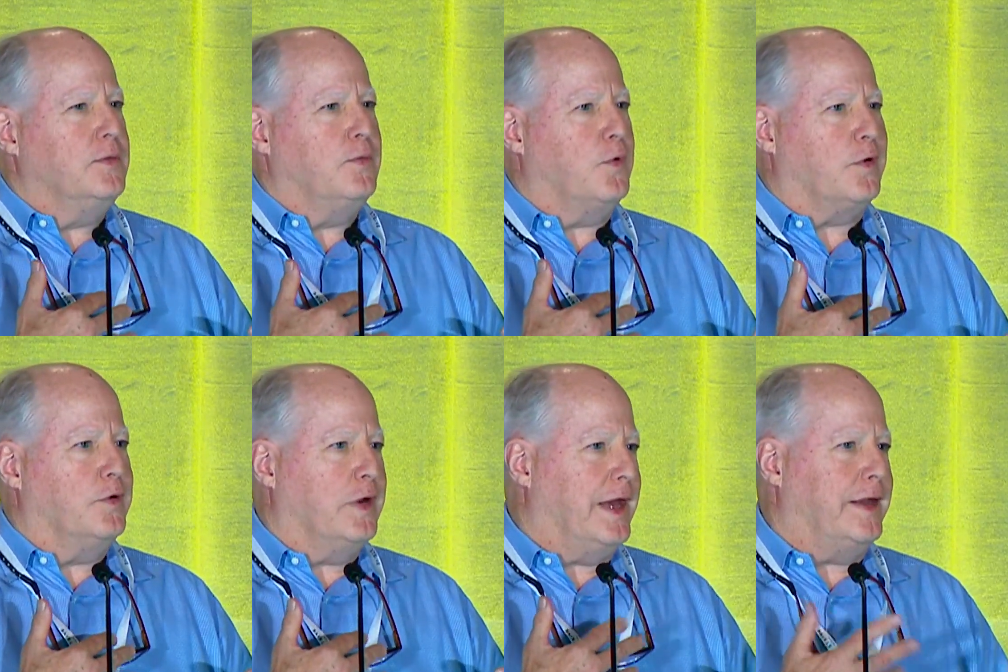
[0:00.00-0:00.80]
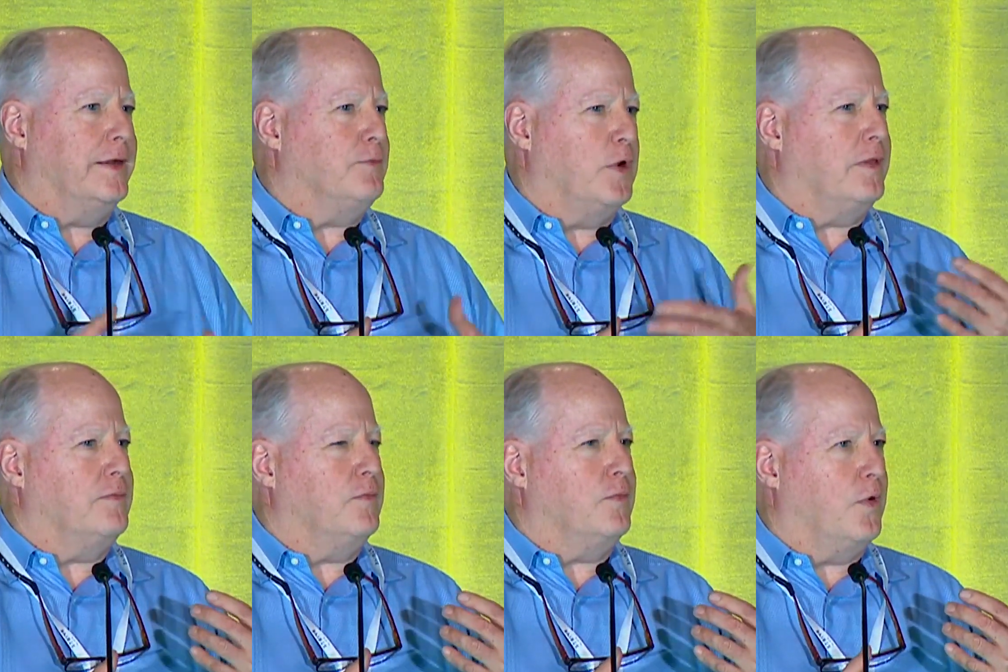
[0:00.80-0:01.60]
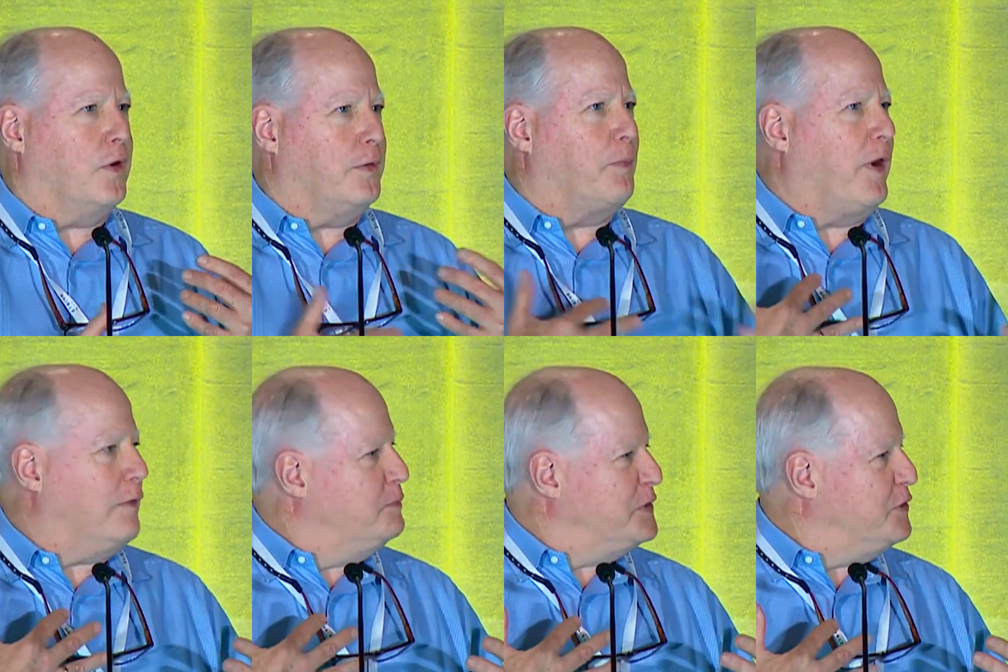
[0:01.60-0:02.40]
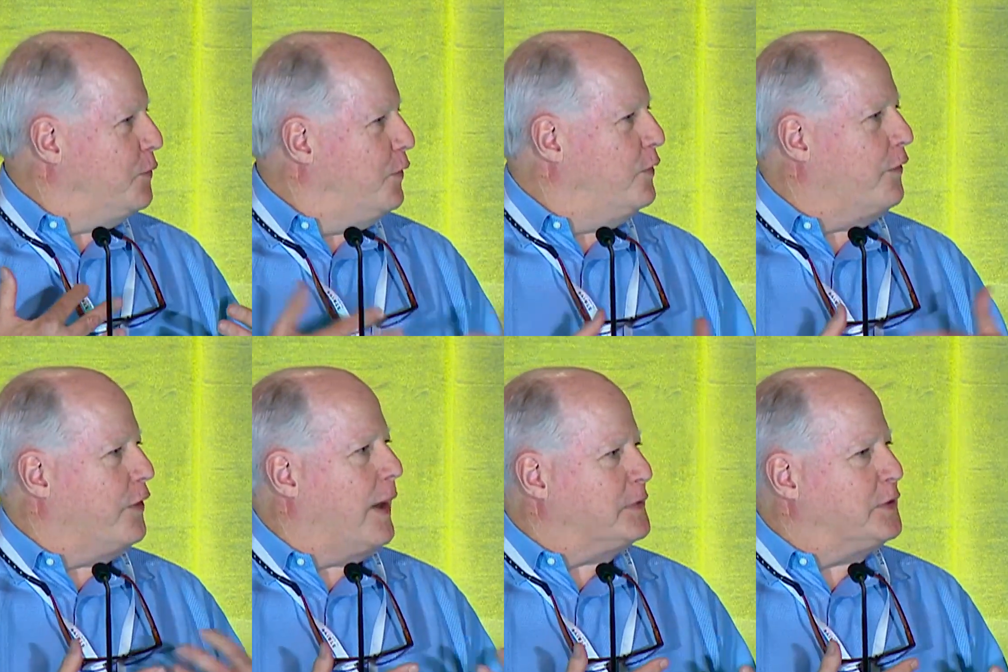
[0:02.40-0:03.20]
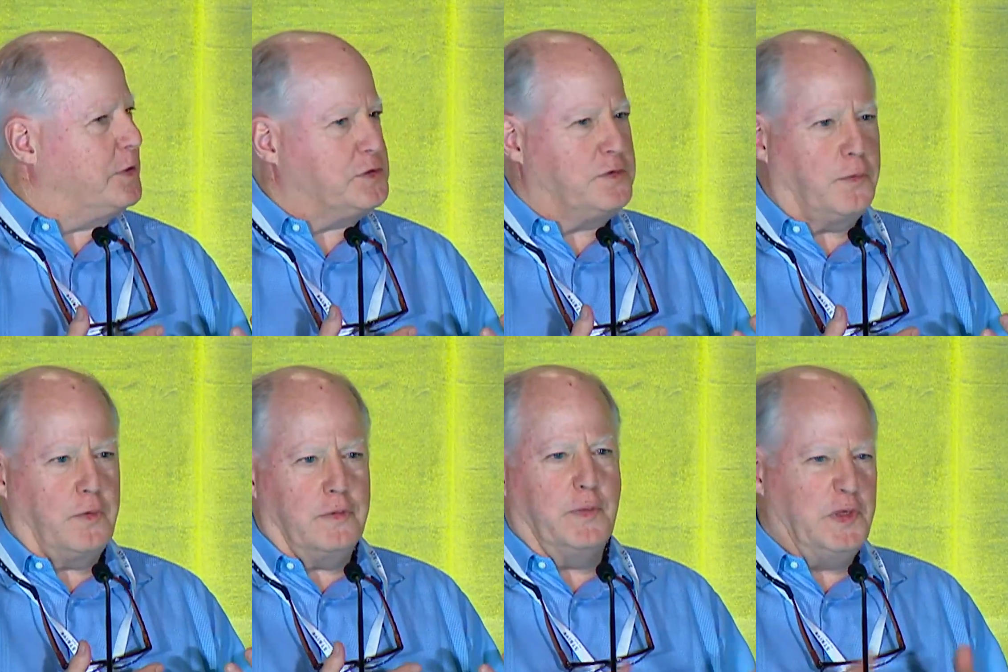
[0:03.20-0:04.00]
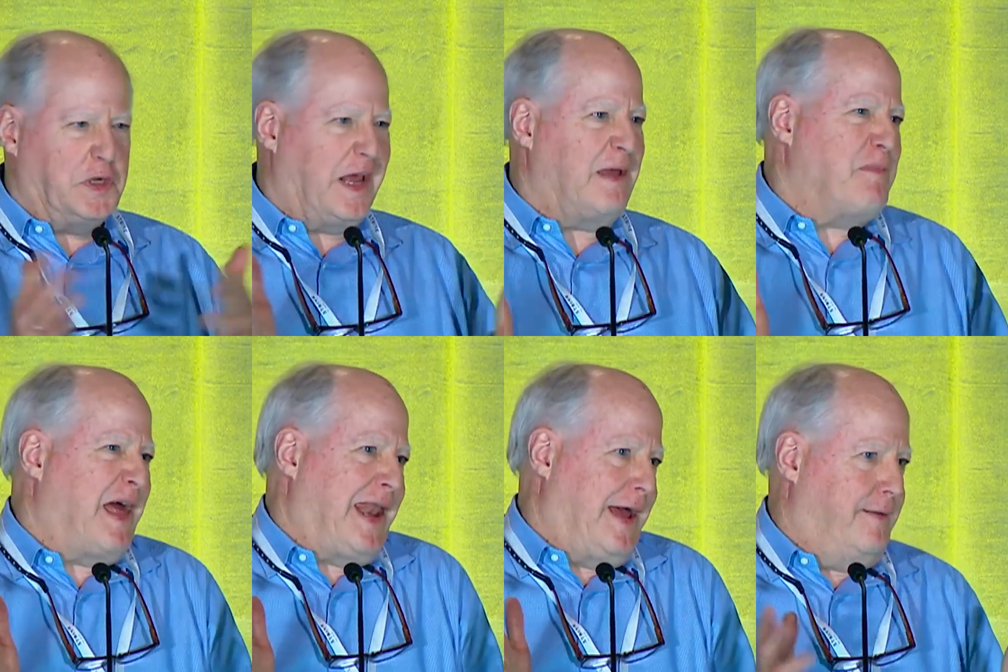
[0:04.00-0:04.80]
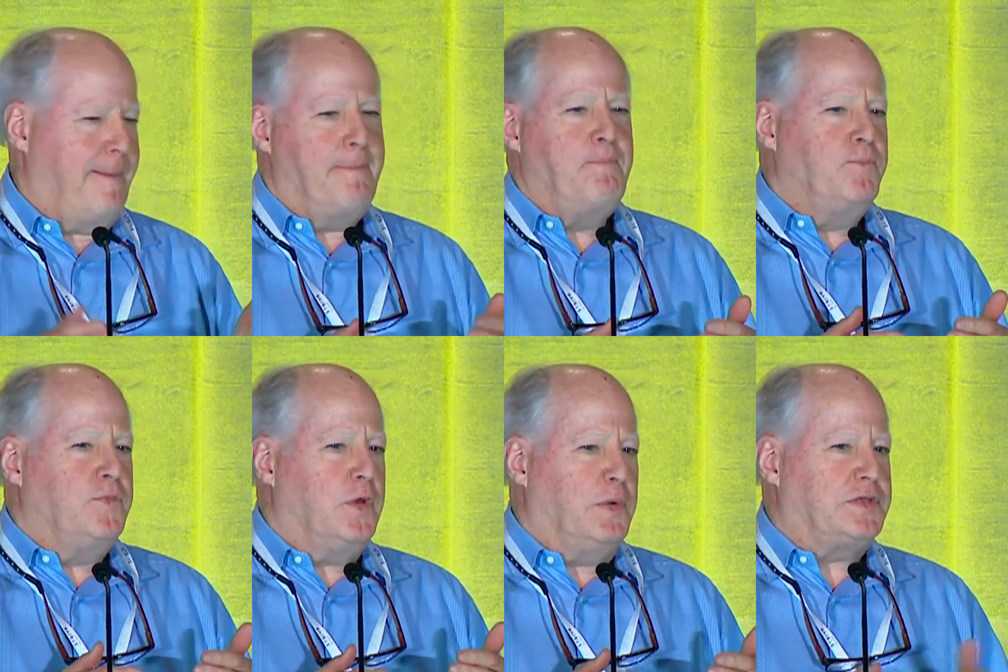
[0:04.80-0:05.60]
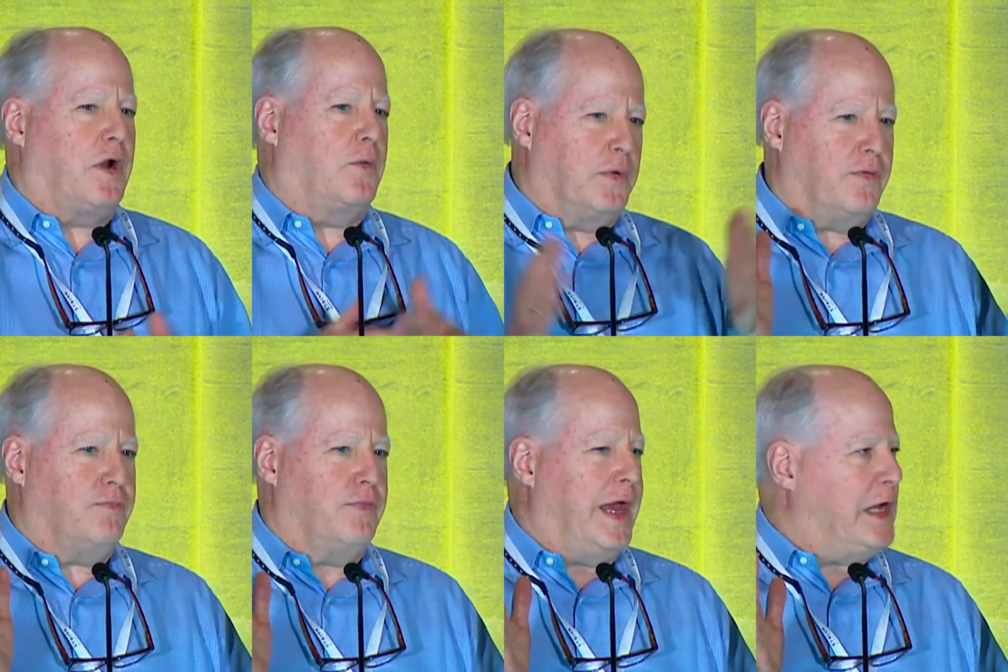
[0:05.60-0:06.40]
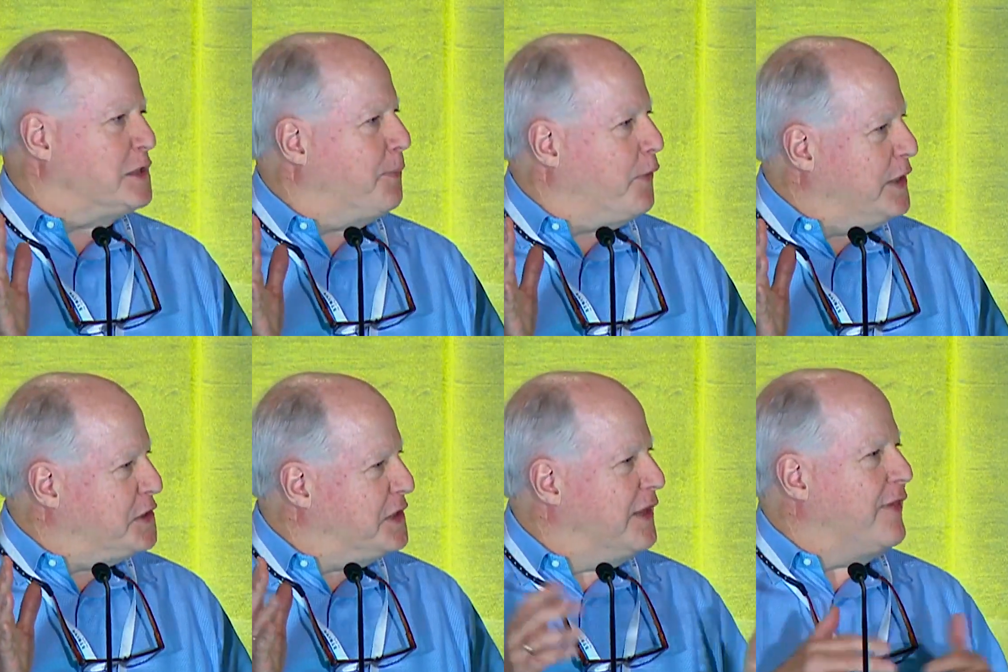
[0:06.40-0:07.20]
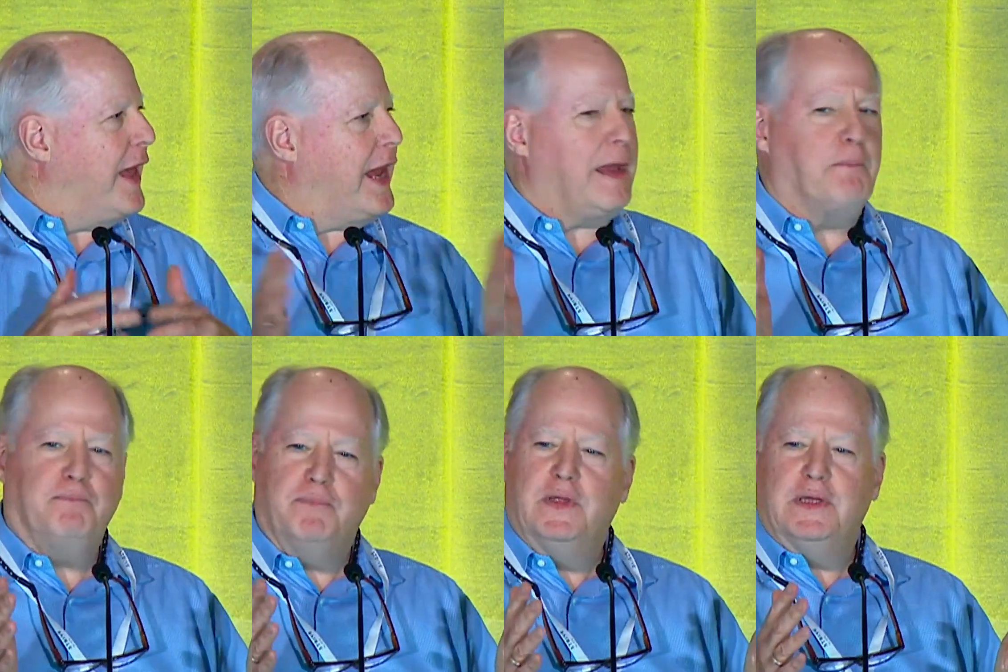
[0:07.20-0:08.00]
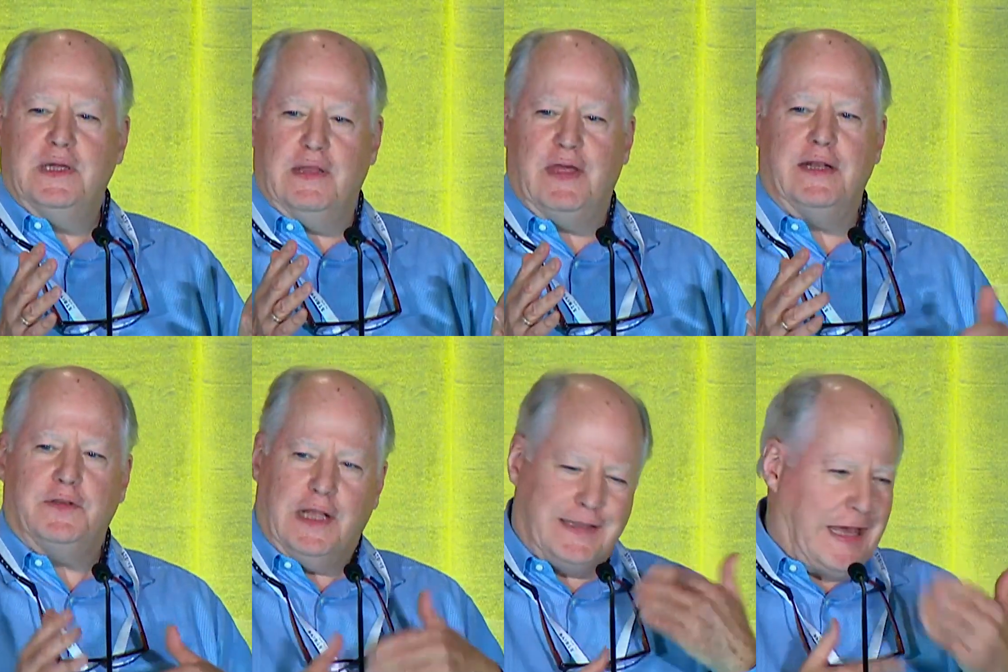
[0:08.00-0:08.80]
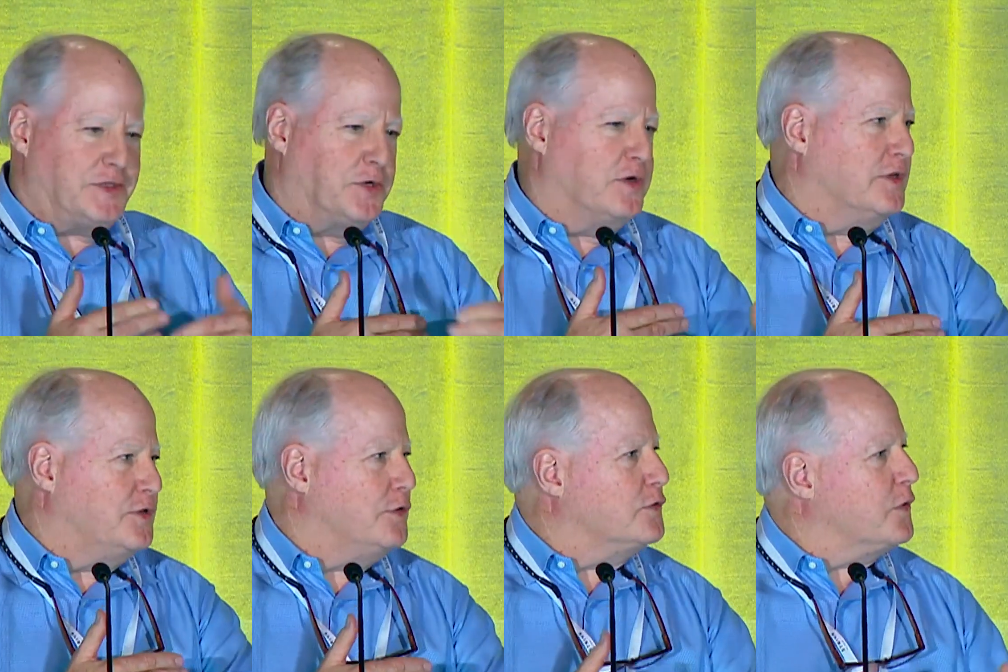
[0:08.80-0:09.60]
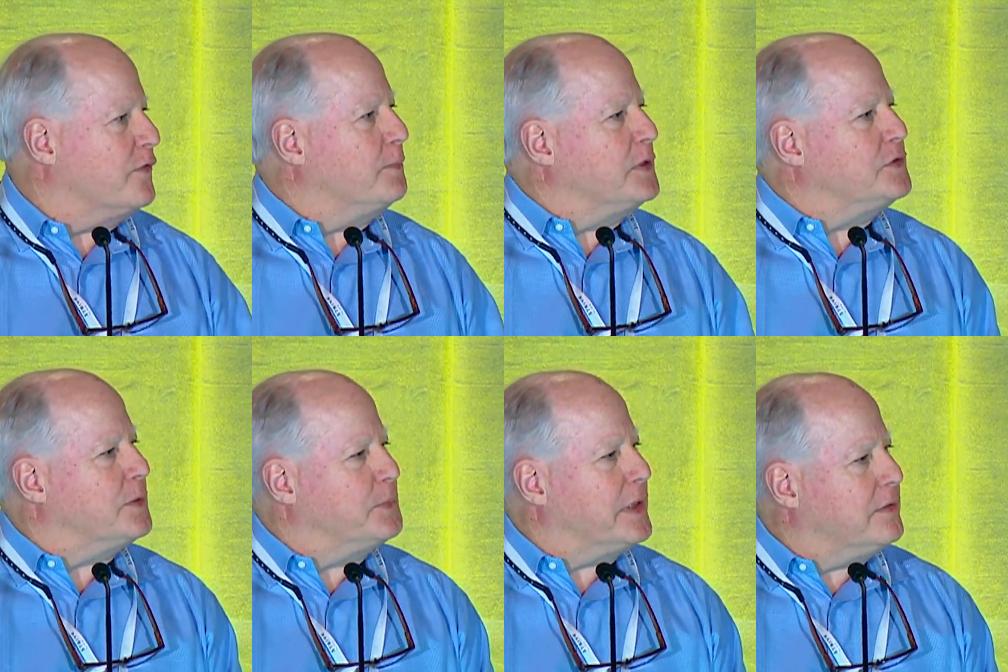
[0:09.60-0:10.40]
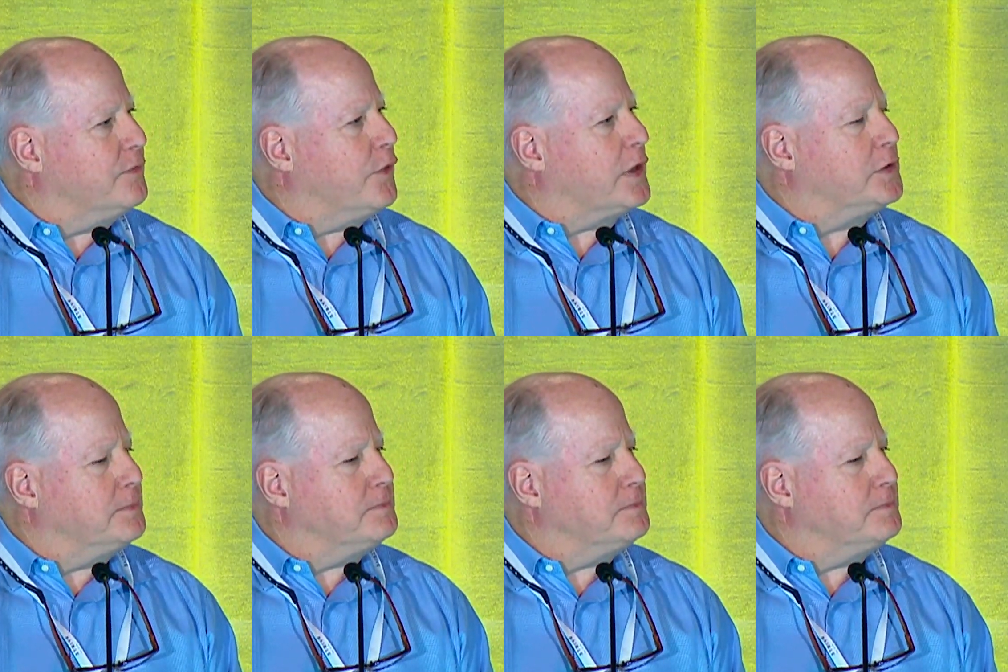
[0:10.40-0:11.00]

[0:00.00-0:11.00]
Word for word: we're good at and what are, what are the problems in the world or the opportunities in the world that we should aim that at? So we start with the aspiration and the aim and then let that turn into sort of a business objective direction.